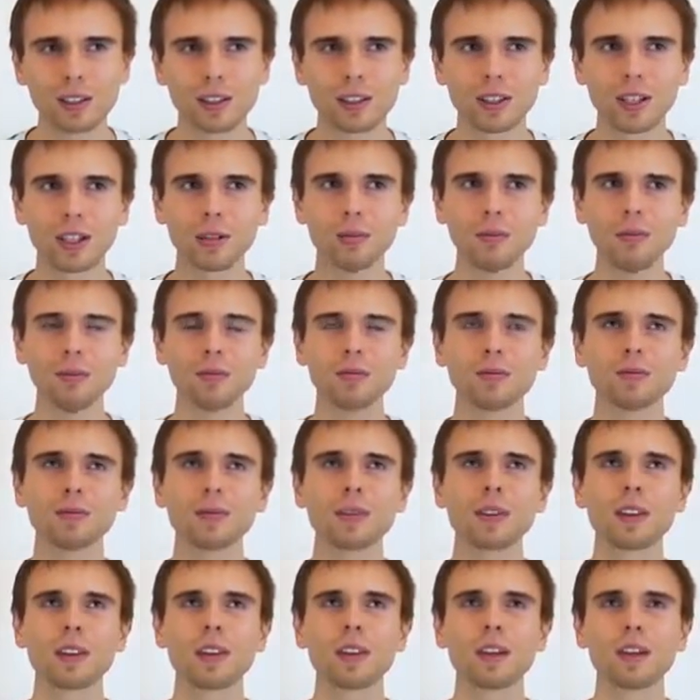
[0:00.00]

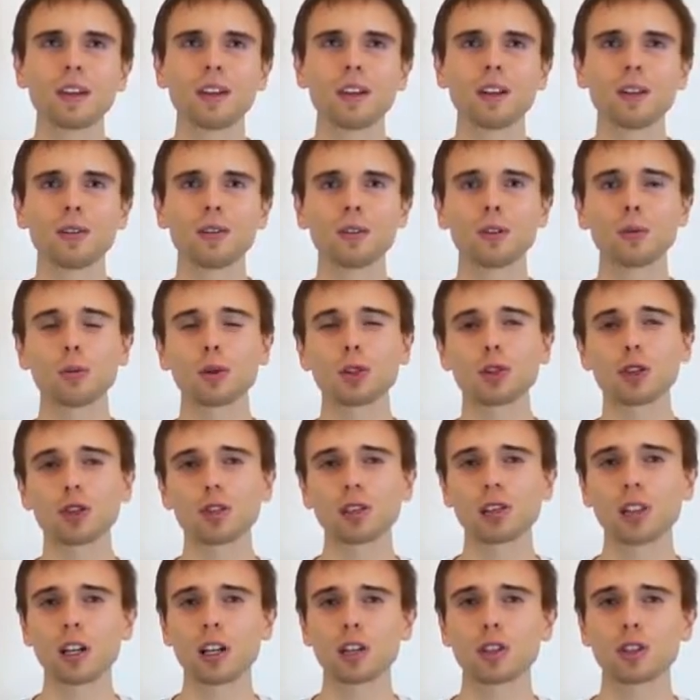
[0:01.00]
Then
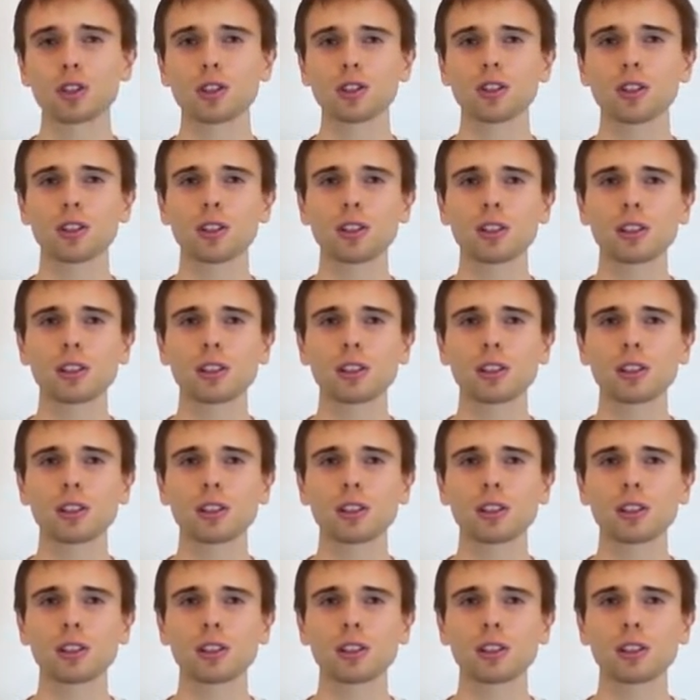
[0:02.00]
you can take